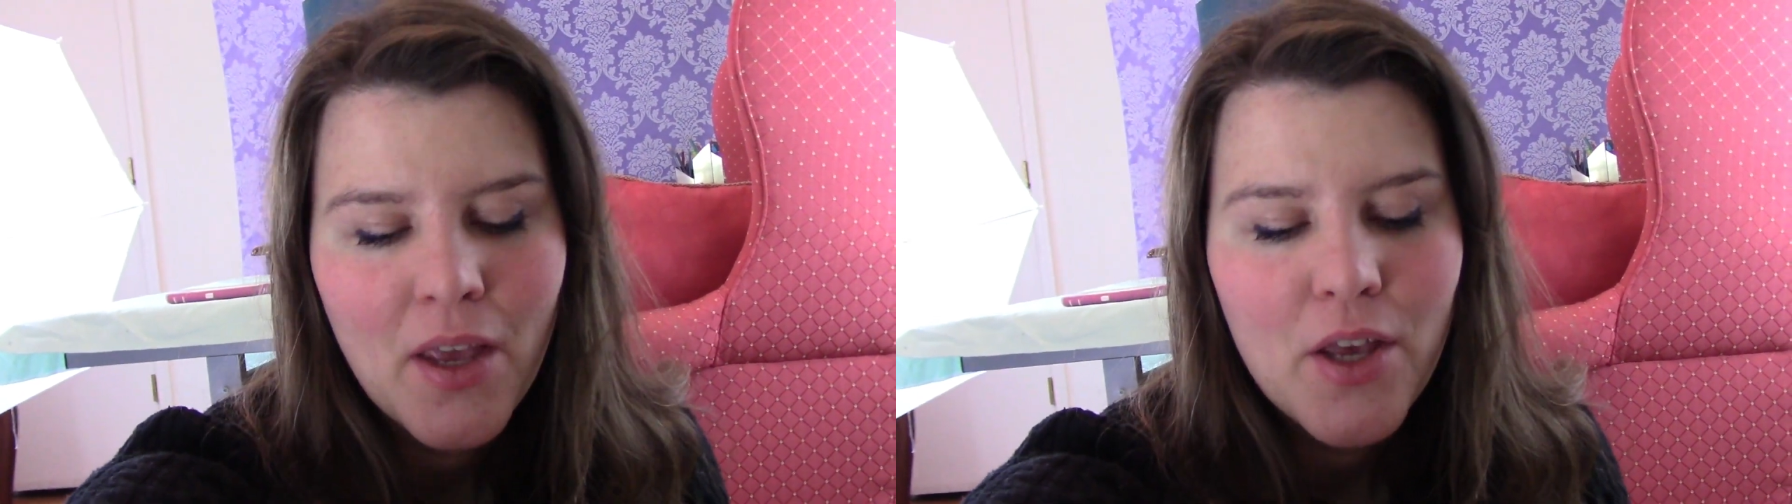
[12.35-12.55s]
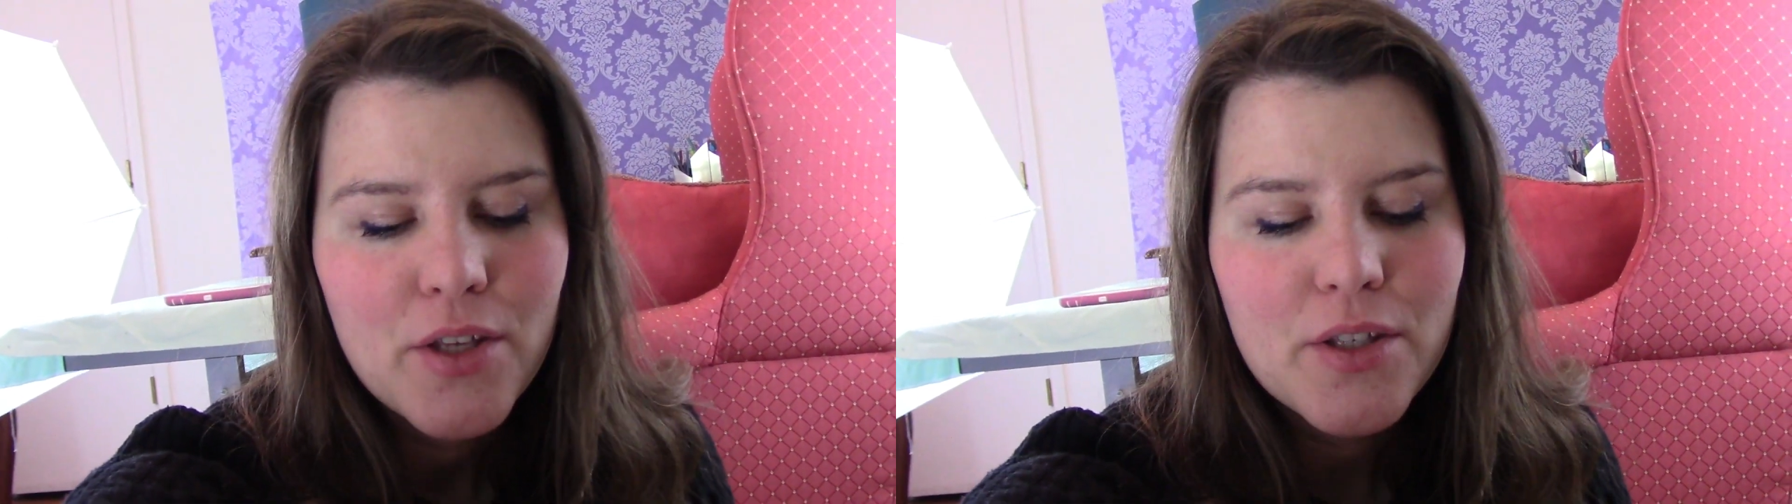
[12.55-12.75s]

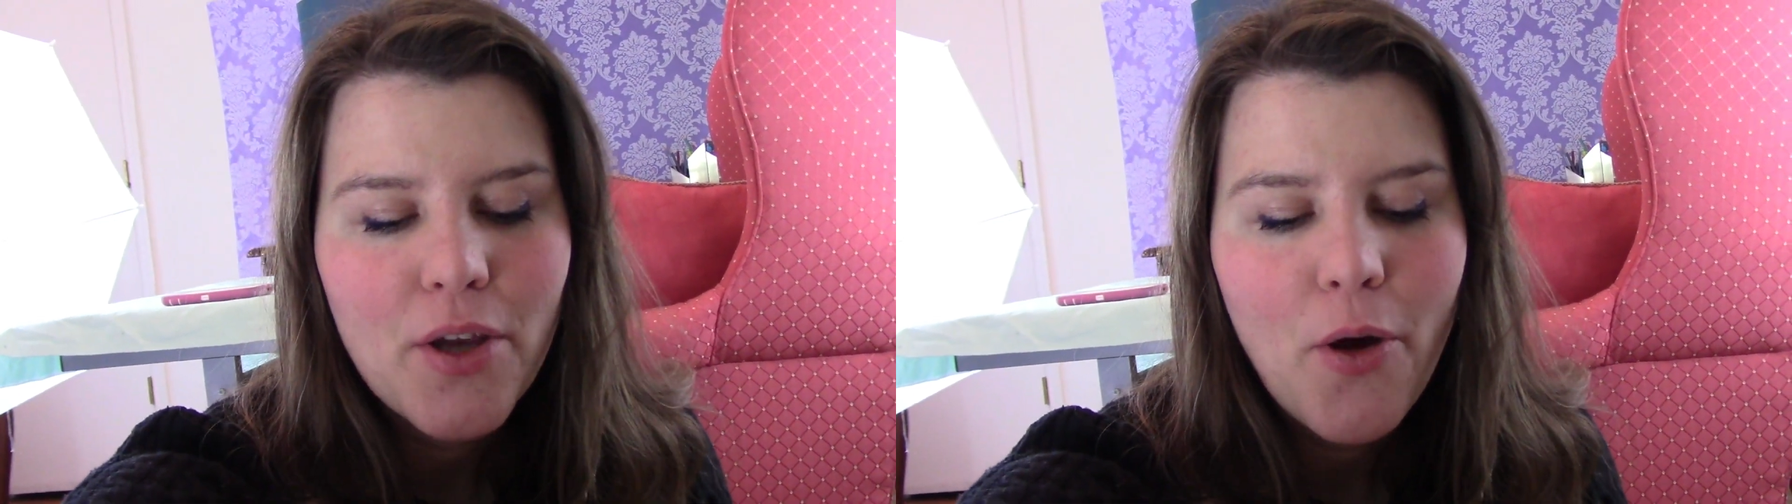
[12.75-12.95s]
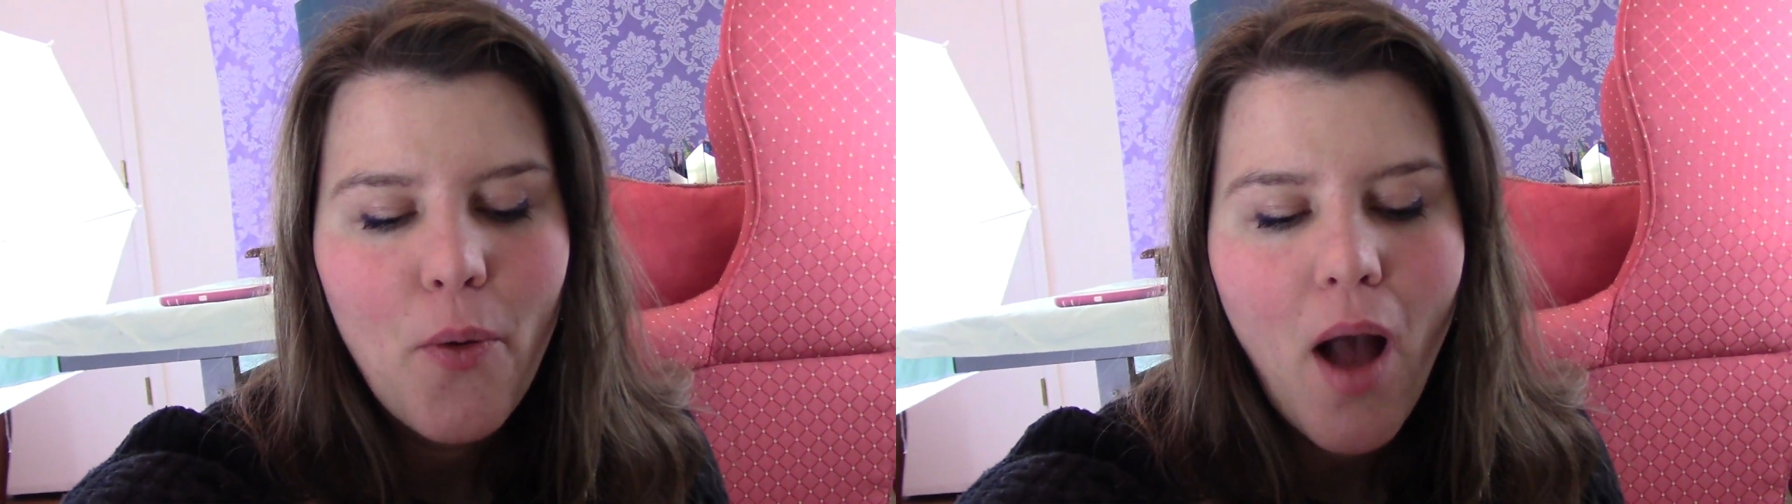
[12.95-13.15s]

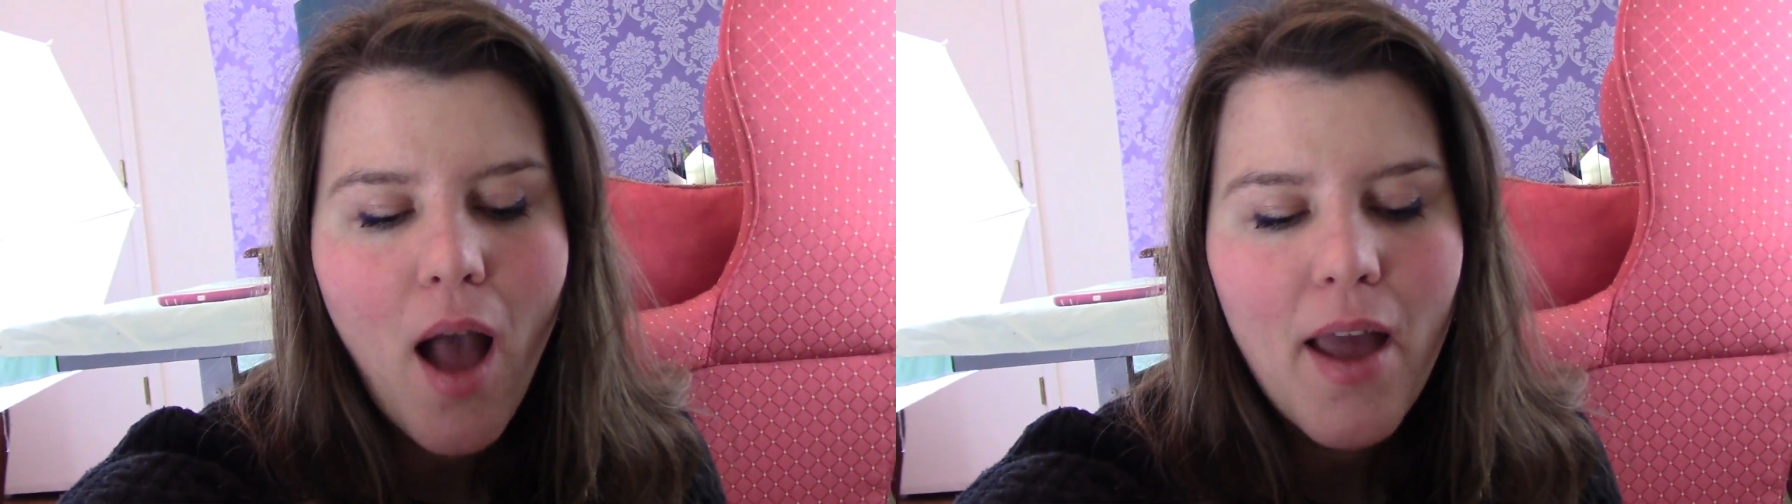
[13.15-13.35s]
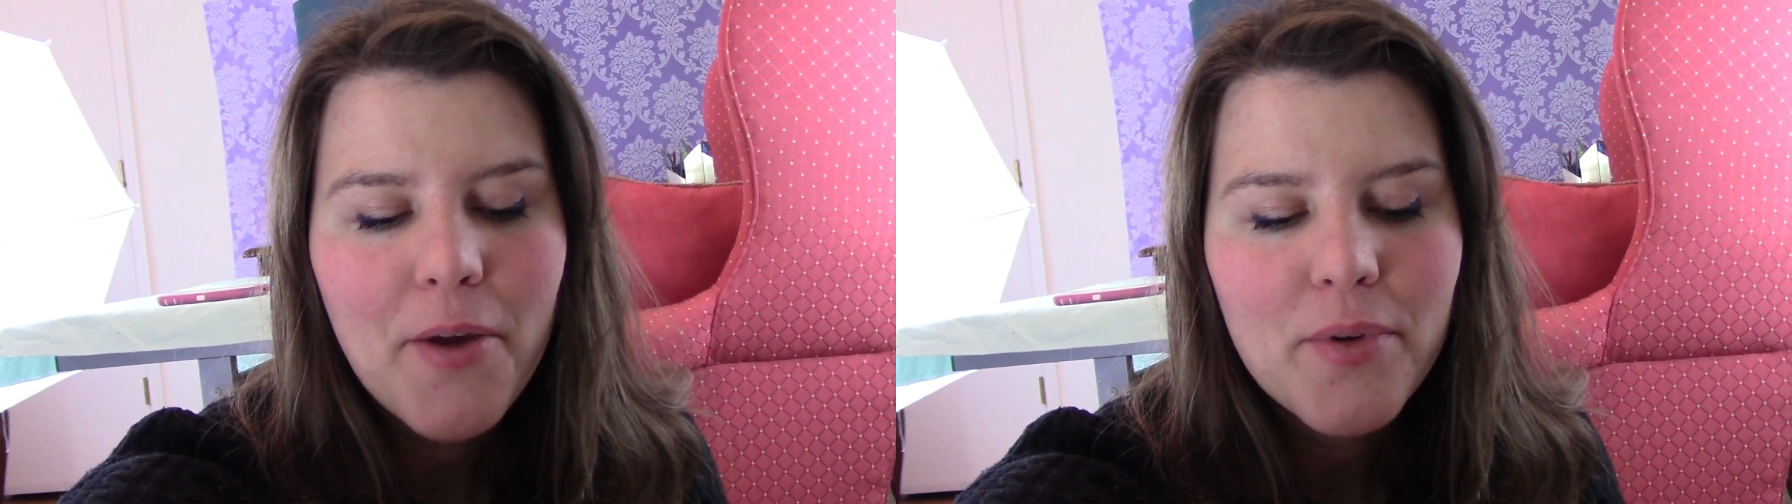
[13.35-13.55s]
So
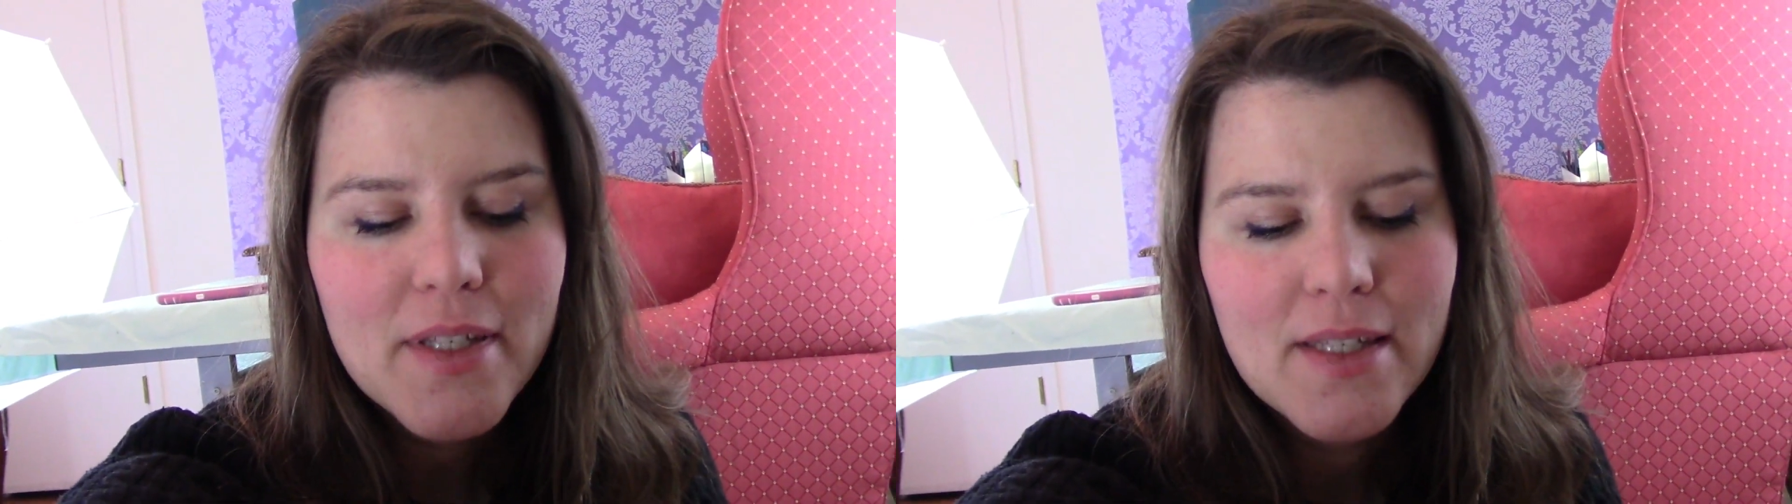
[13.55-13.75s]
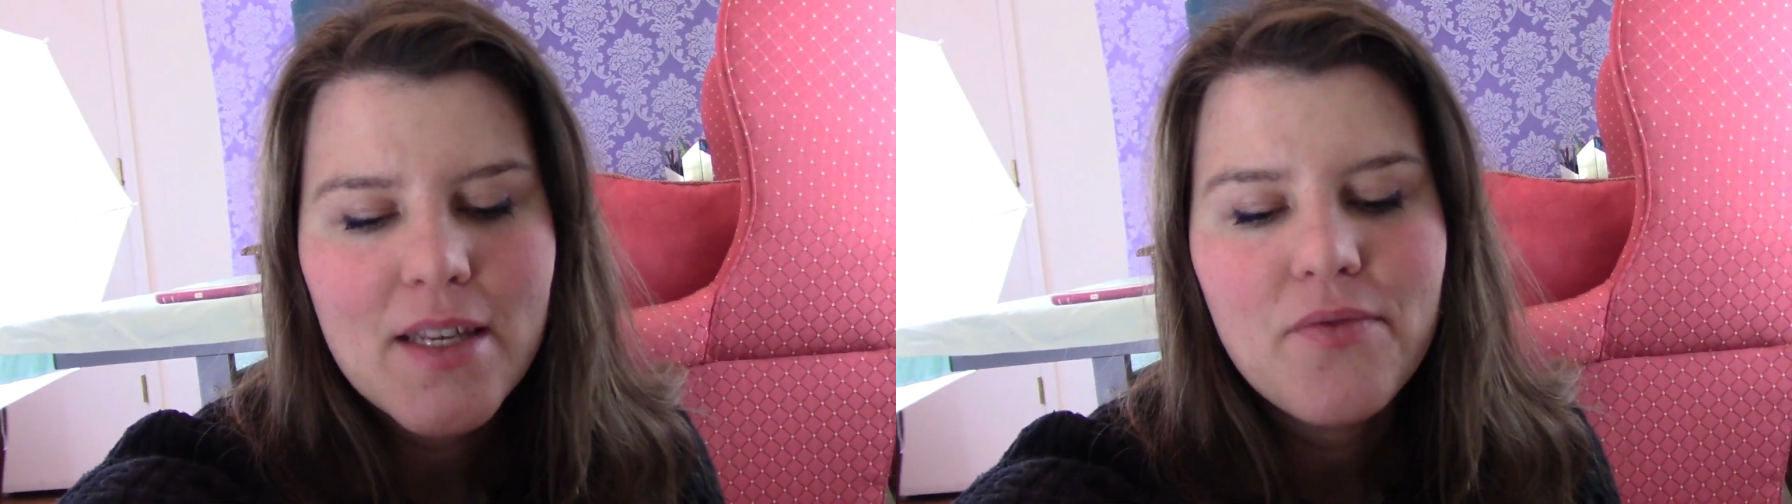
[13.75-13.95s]
I
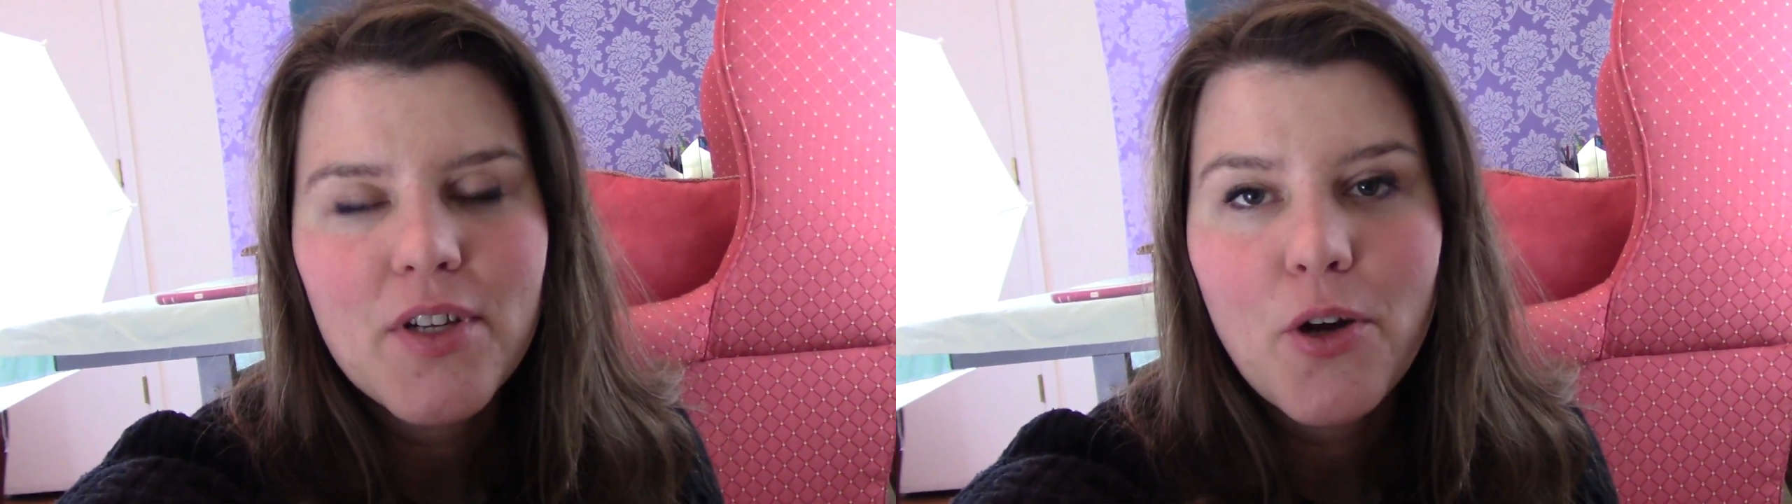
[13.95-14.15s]
received a